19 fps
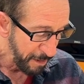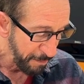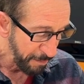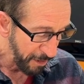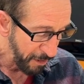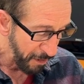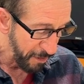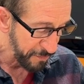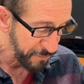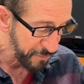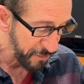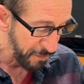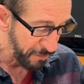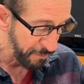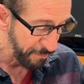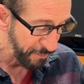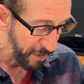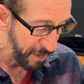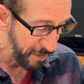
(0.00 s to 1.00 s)
but
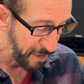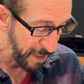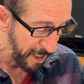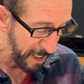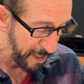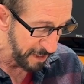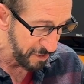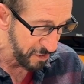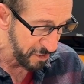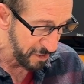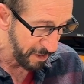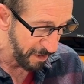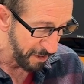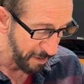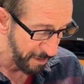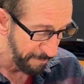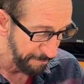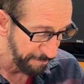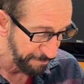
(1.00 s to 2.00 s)
also in the age to
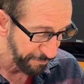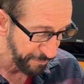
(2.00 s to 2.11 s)
come.